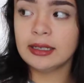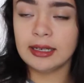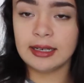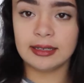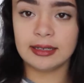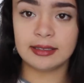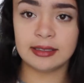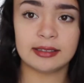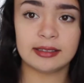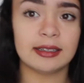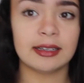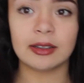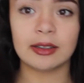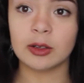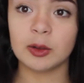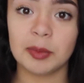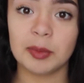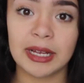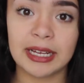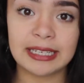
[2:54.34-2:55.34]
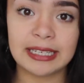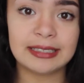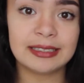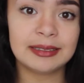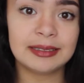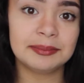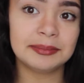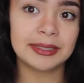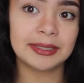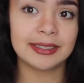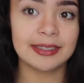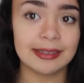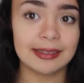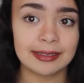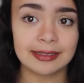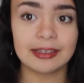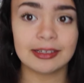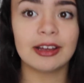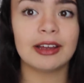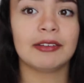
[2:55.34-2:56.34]
It's a single bed,
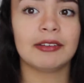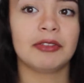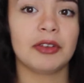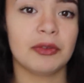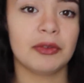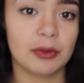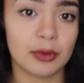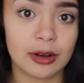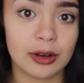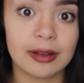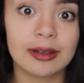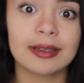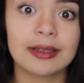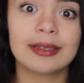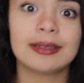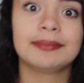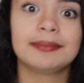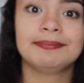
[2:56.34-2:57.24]
because I have no friends.